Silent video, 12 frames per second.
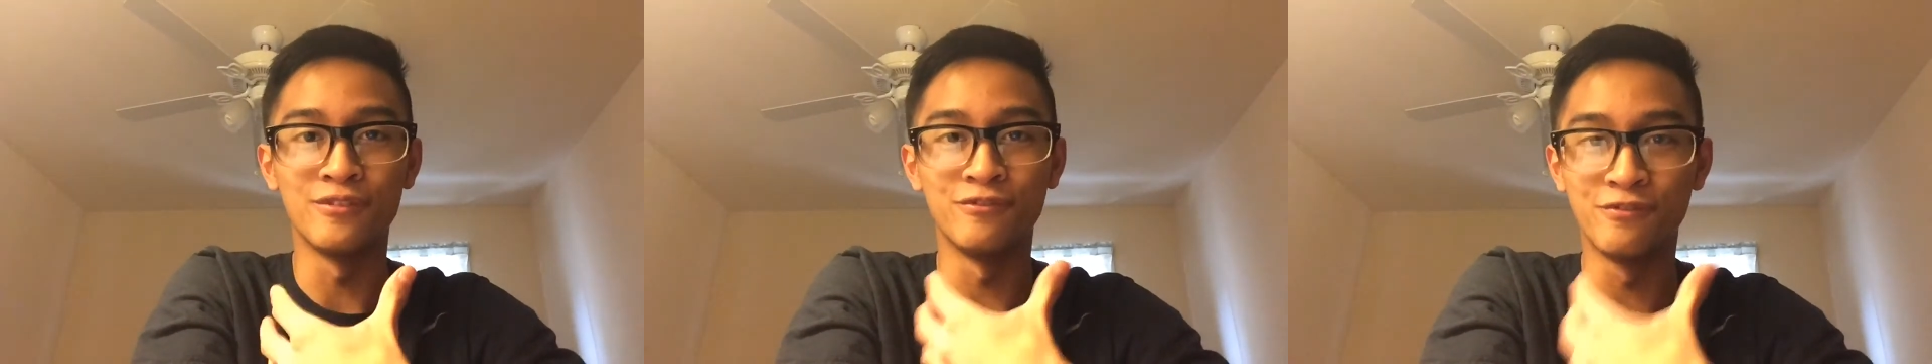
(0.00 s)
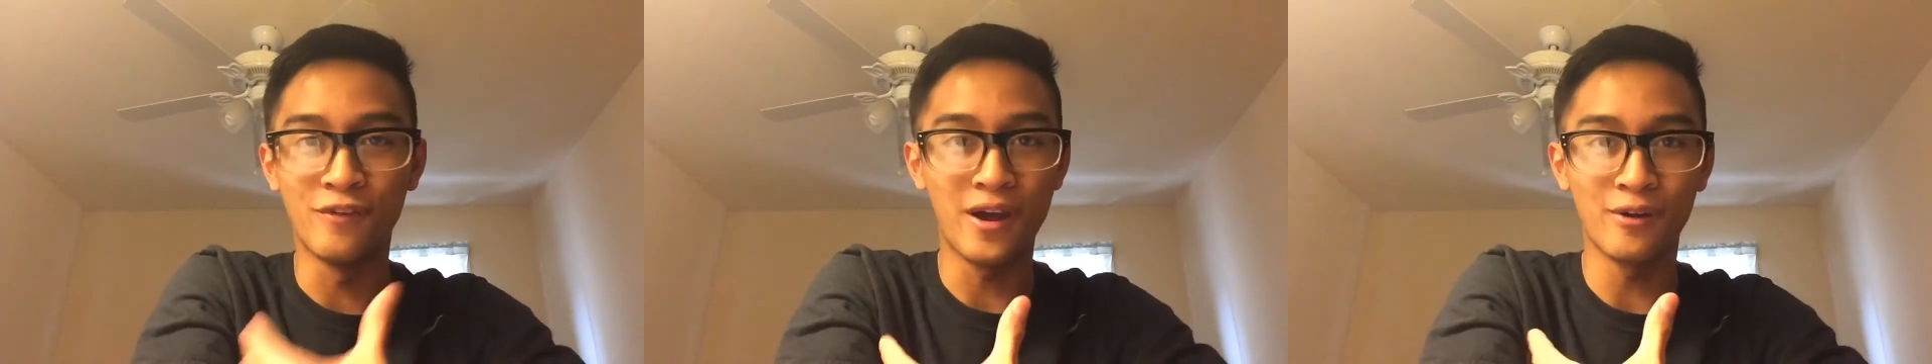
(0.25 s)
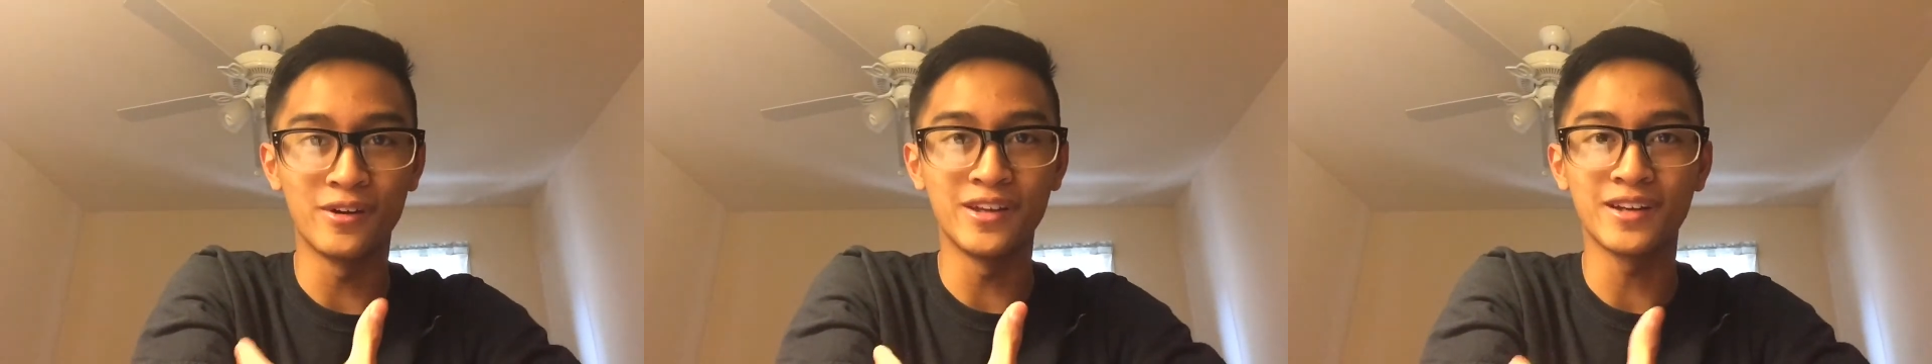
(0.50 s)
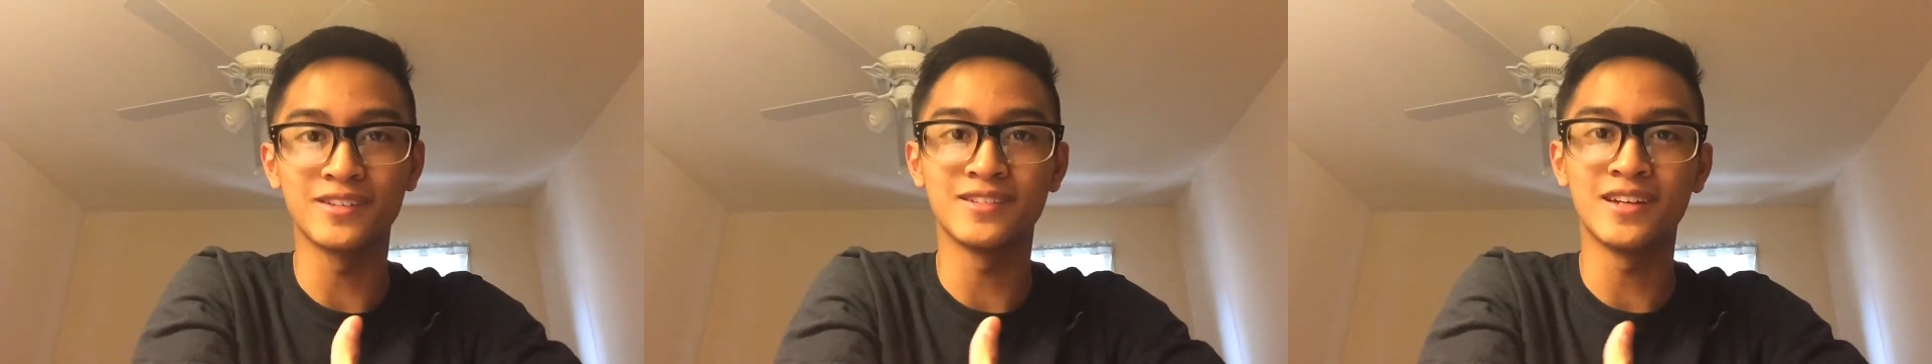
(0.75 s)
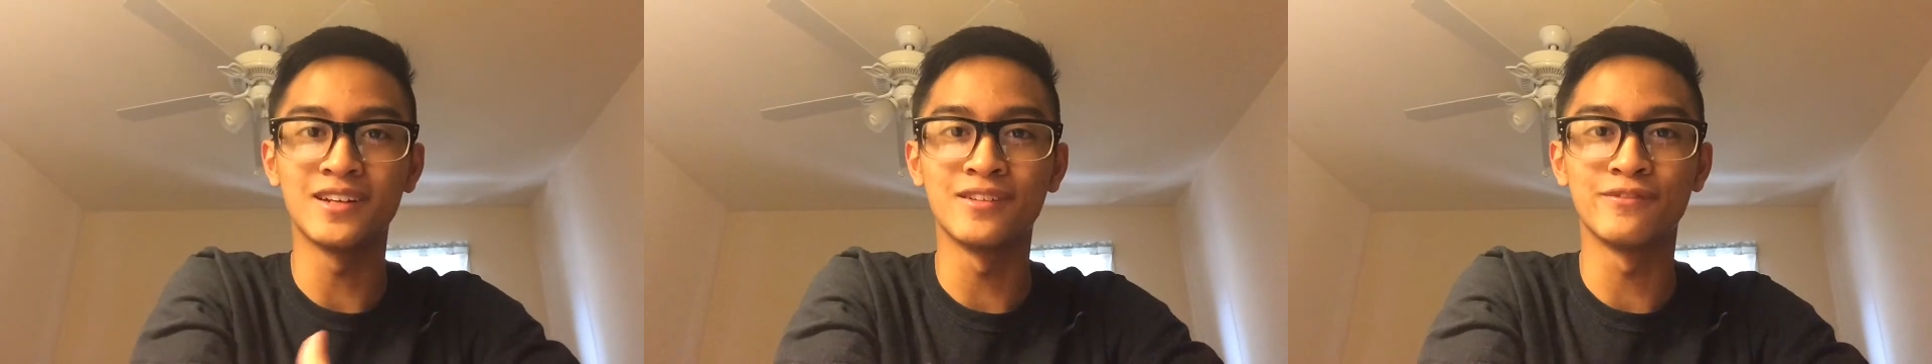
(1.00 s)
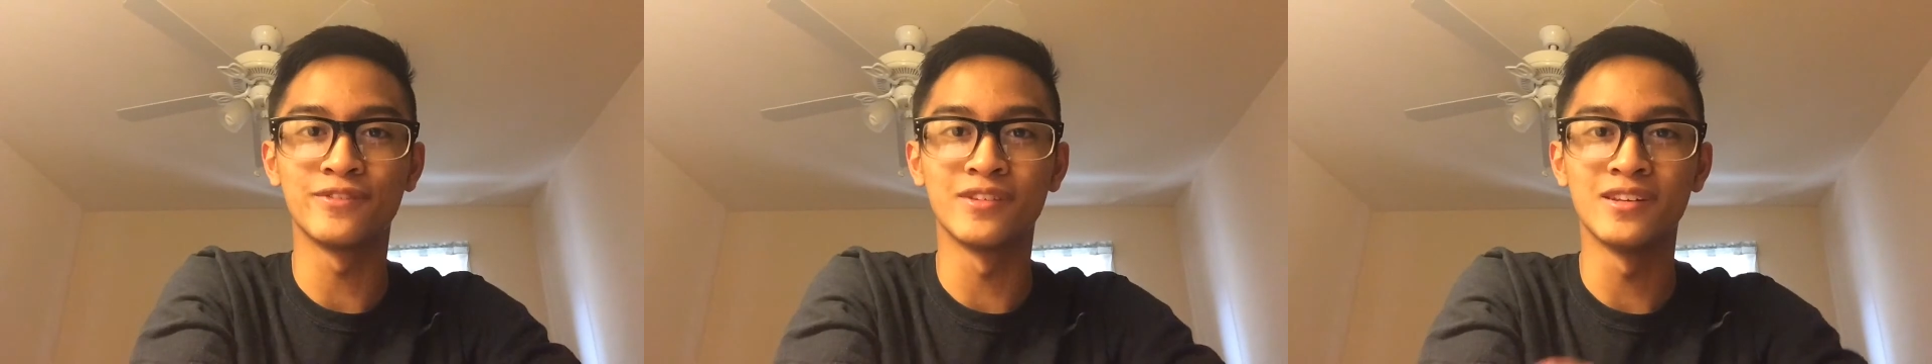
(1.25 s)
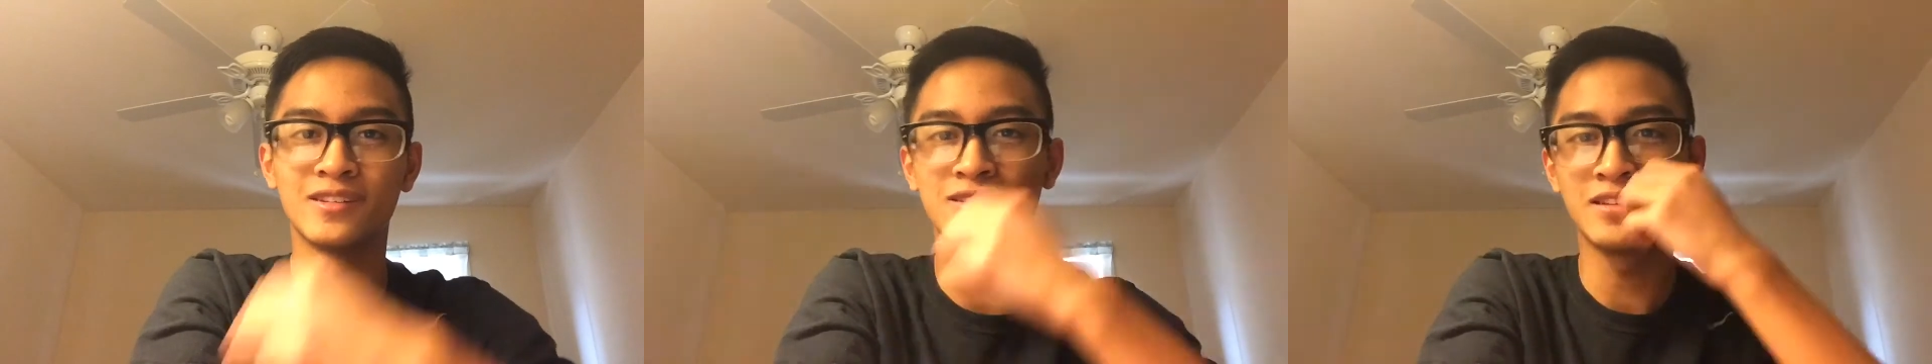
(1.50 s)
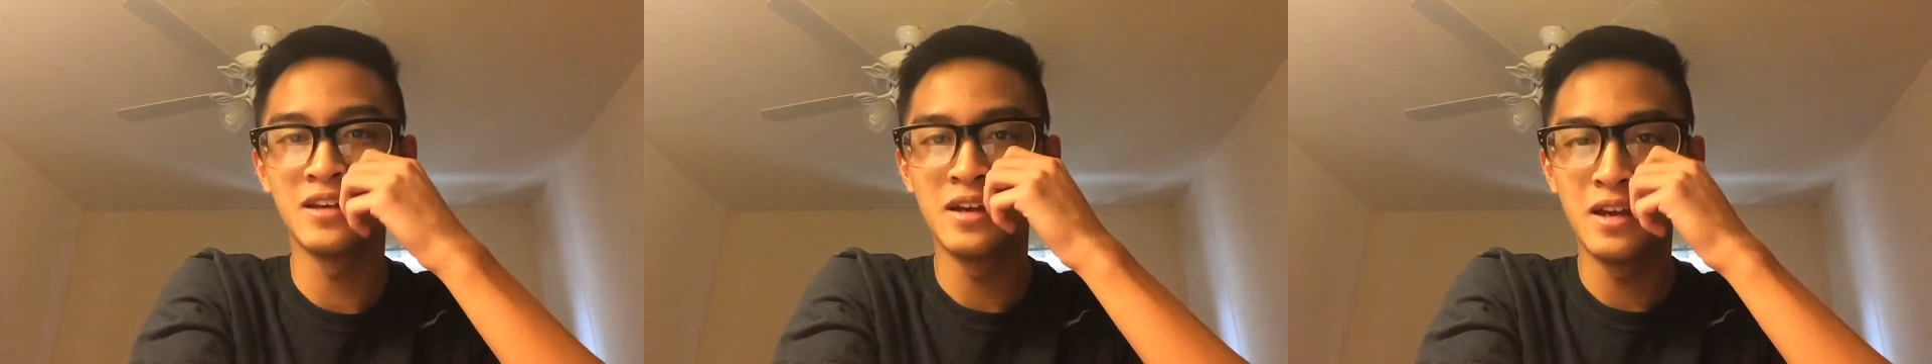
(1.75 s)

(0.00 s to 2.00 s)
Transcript: very excited for this.